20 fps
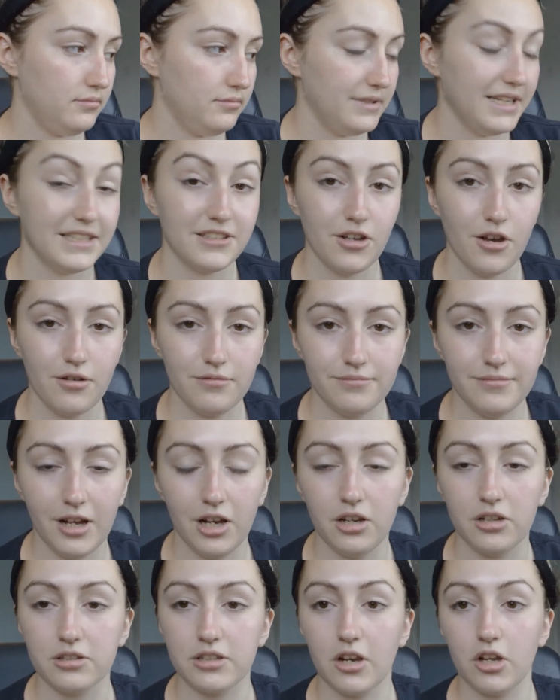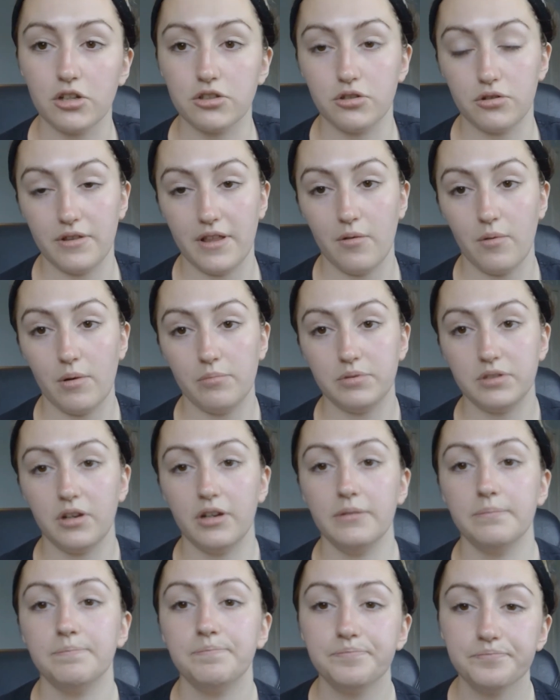Lizzo, I looked on their
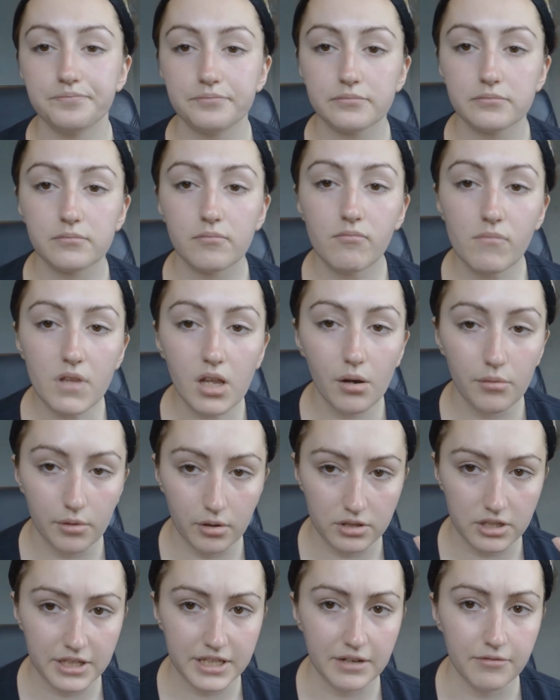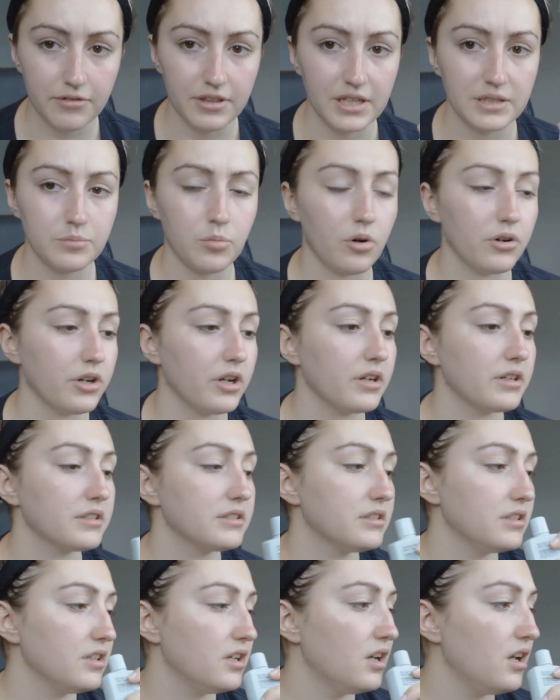website and I was looking for these products,